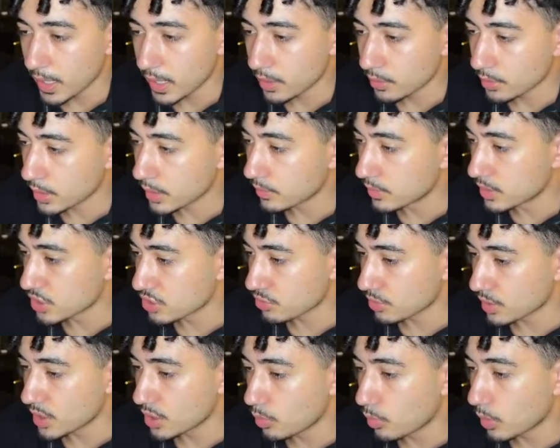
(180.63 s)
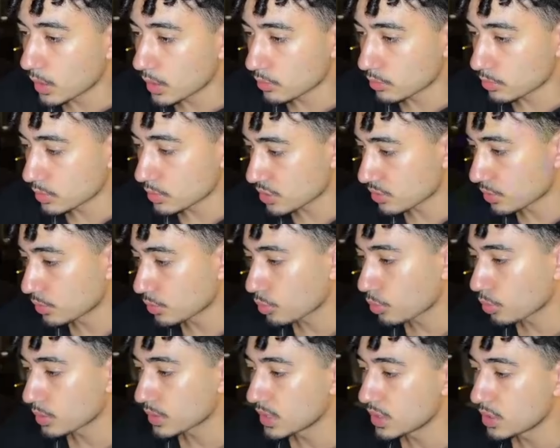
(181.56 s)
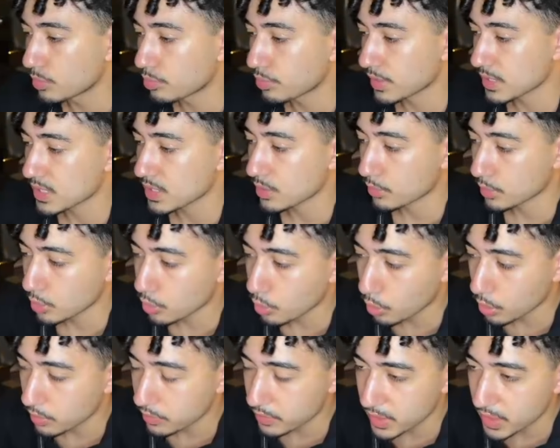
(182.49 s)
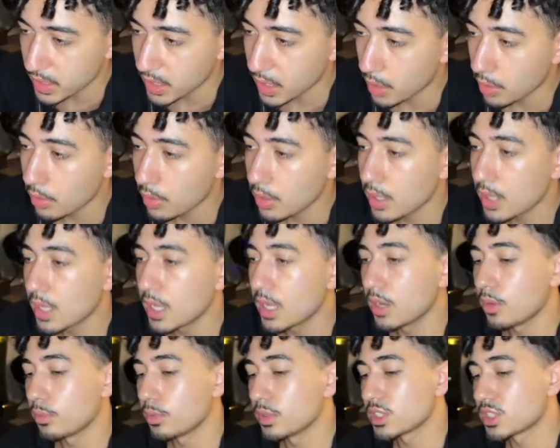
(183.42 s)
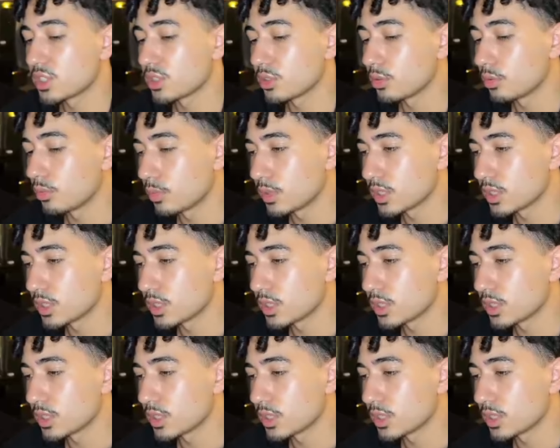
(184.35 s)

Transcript: area of the screen you want to screen record. Then you press the record video. Once you're